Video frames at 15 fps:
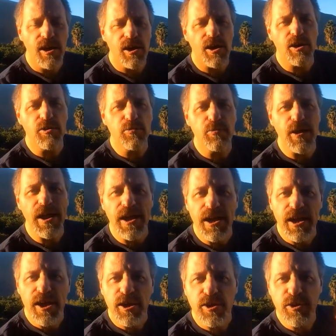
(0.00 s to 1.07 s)
on where
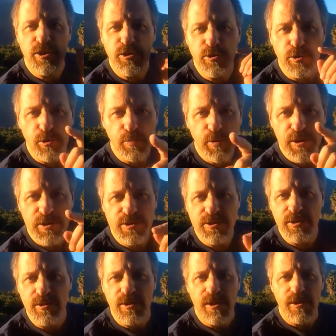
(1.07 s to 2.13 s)
your
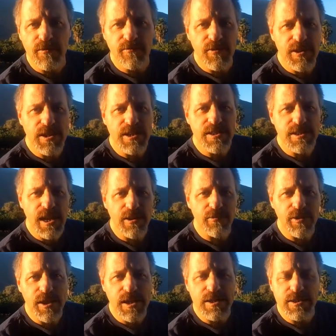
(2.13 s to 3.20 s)
personal fitness
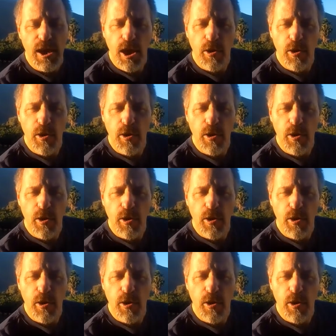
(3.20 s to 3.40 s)
level is